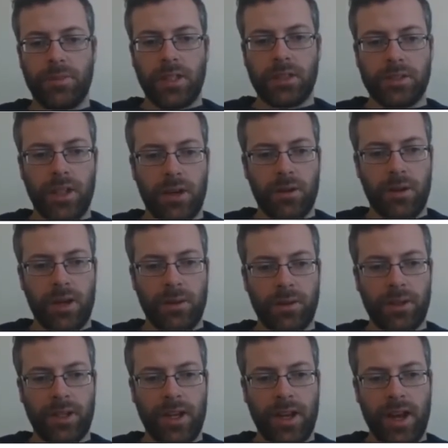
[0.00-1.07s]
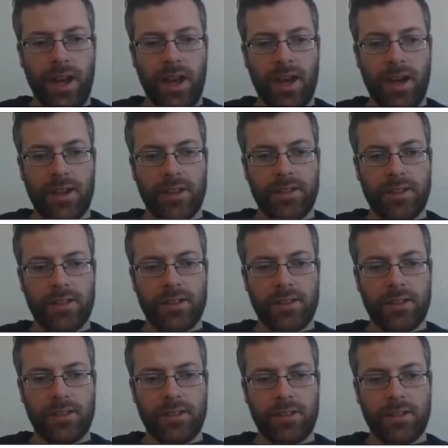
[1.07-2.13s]
So I'm going to add
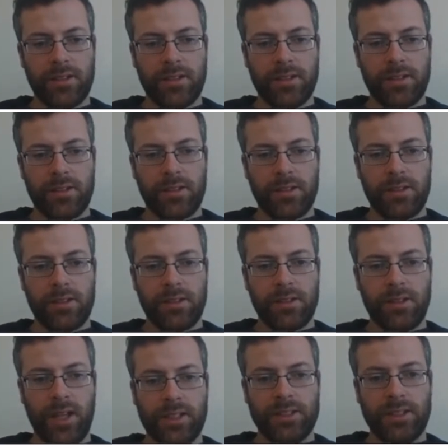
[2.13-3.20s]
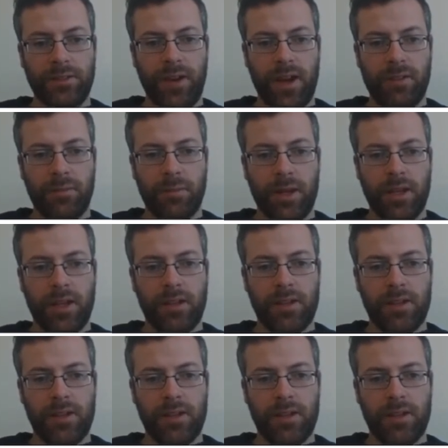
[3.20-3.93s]
95p.